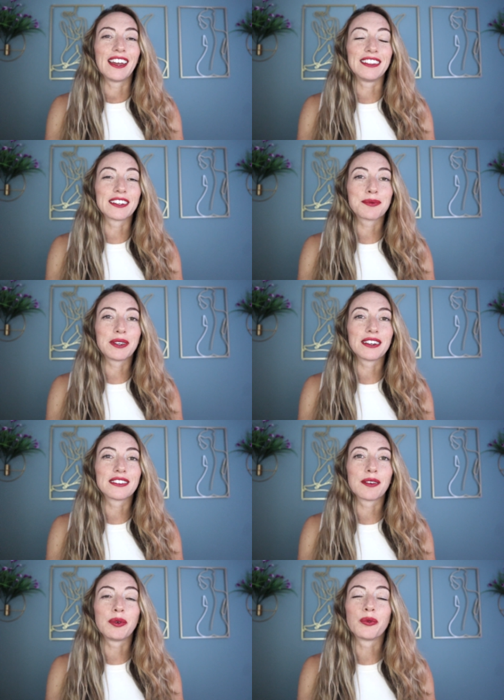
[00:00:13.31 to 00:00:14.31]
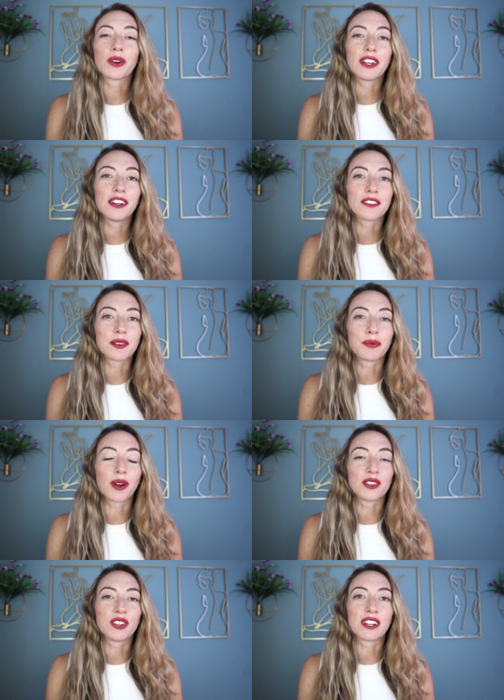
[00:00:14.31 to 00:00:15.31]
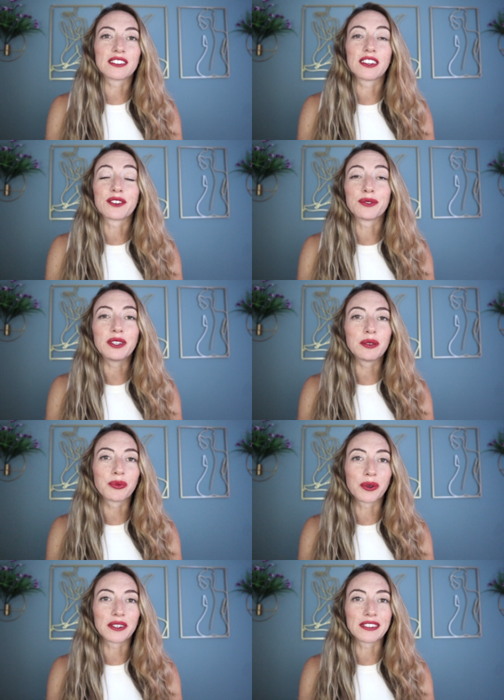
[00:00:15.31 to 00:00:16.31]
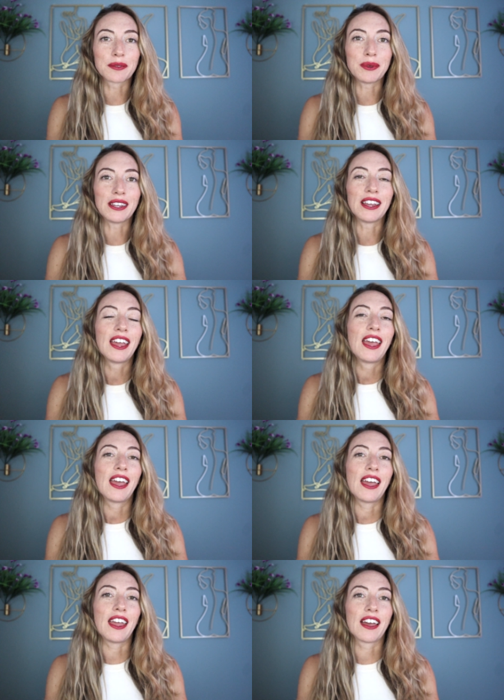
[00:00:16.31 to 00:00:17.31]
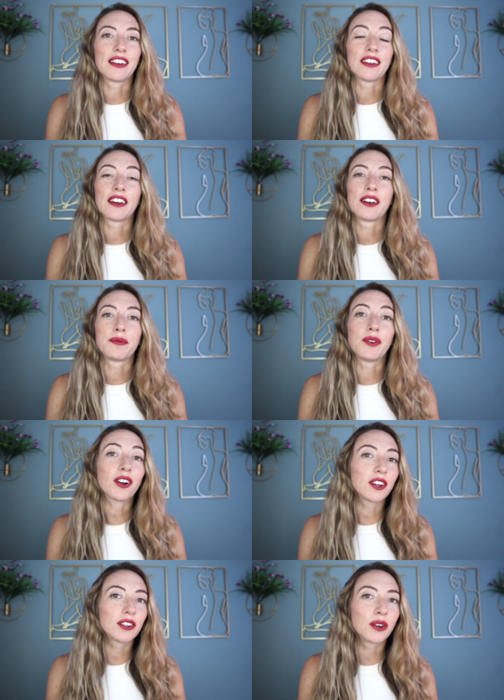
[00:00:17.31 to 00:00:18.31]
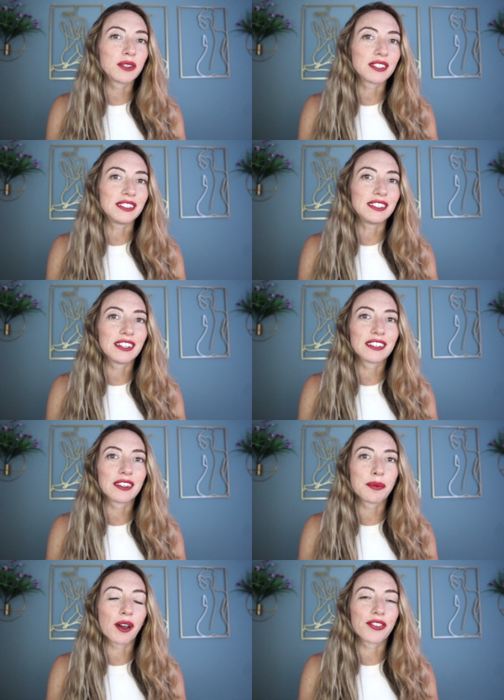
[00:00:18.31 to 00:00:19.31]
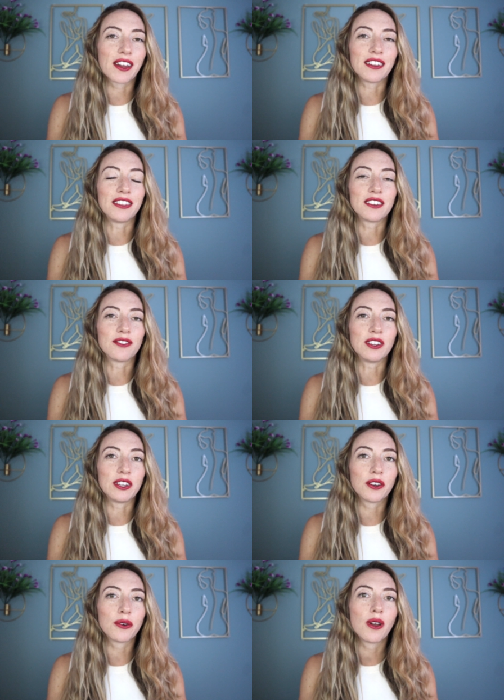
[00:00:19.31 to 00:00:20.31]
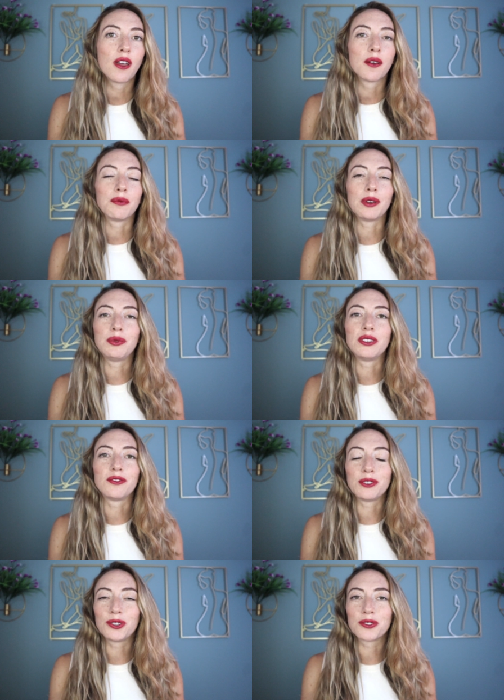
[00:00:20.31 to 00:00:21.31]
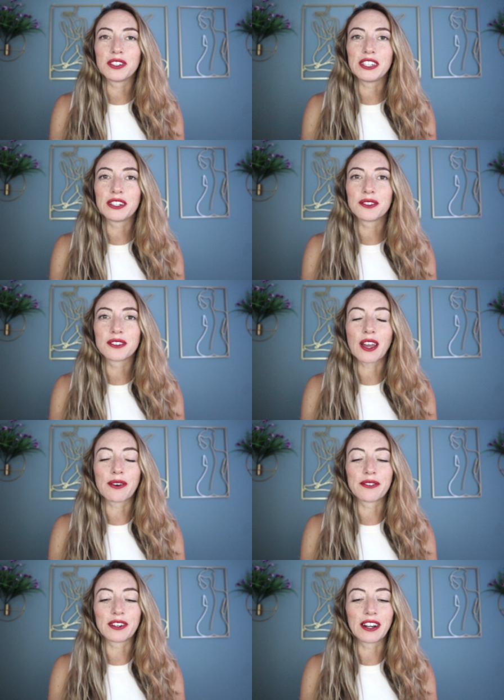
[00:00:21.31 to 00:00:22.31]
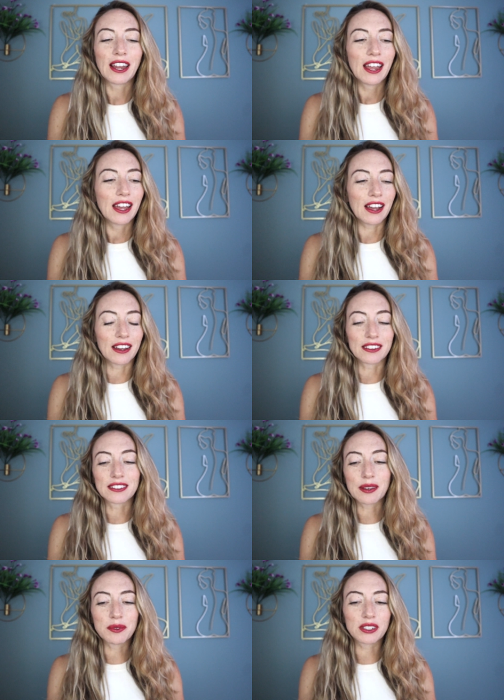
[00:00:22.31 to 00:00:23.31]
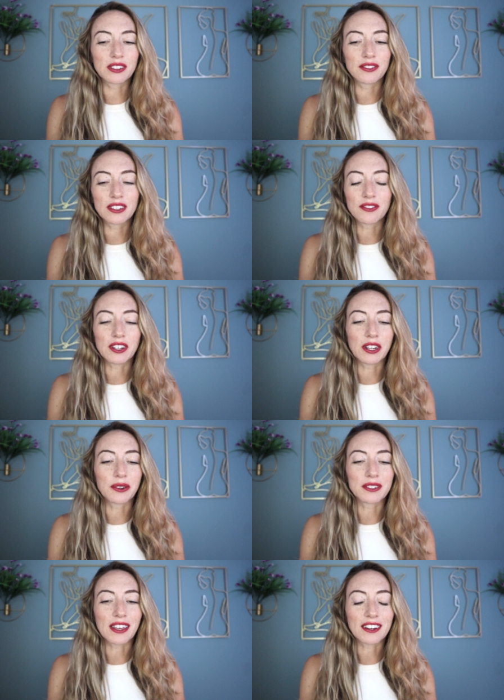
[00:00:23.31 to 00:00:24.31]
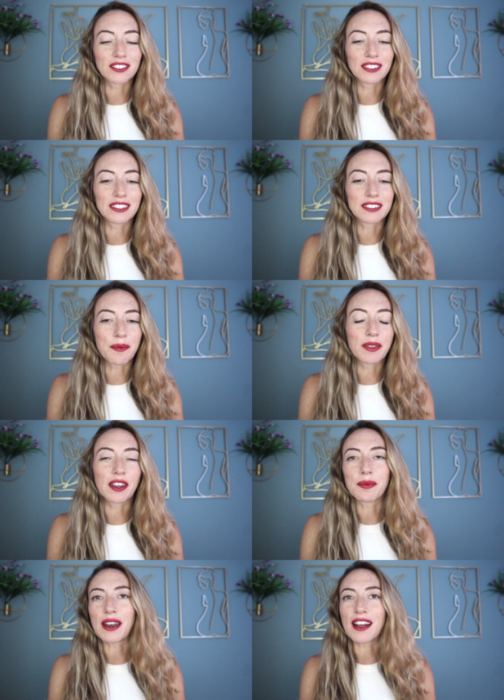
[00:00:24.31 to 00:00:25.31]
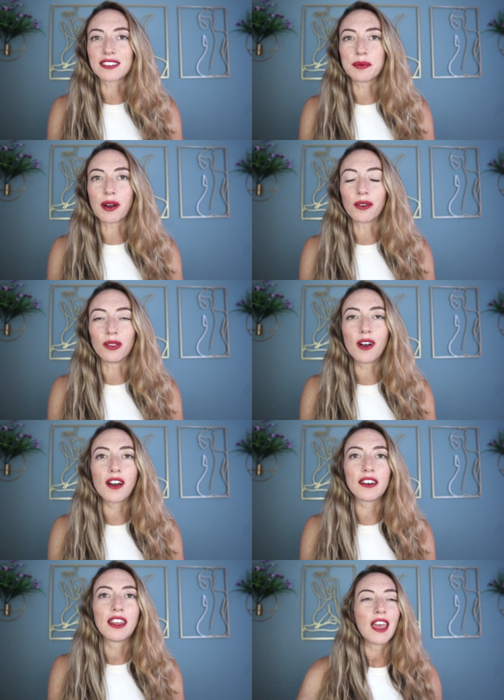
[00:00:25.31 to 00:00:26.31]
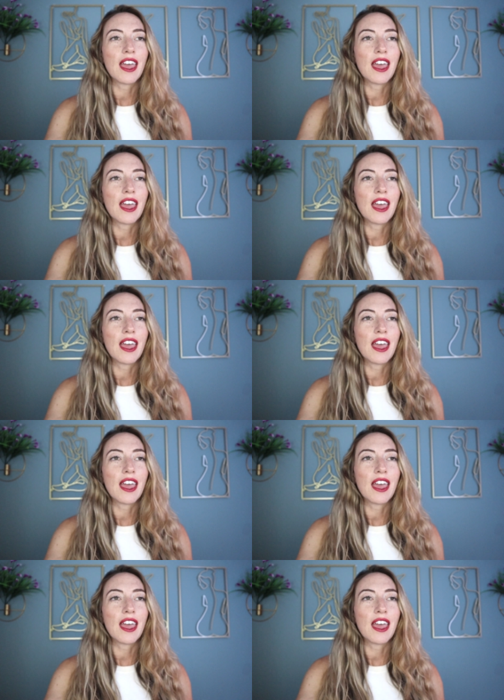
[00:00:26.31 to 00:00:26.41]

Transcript: and that's because I've been working on some projects that are really important to me, and I'm not going to go into detail about that in this video, maybe in future videos. However, the subject of this video is actually something I've been asked about a lot.